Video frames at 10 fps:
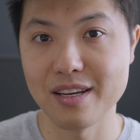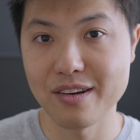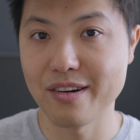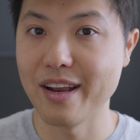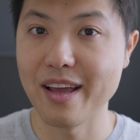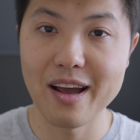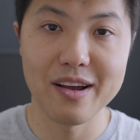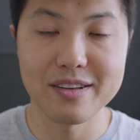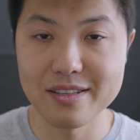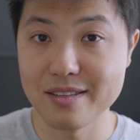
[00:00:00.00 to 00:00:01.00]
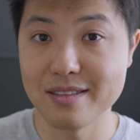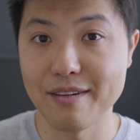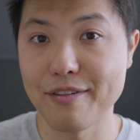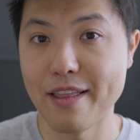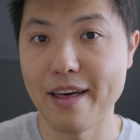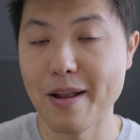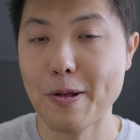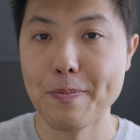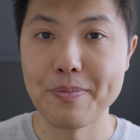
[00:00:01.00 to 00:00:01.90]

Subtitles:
and creating characters and stuff like that.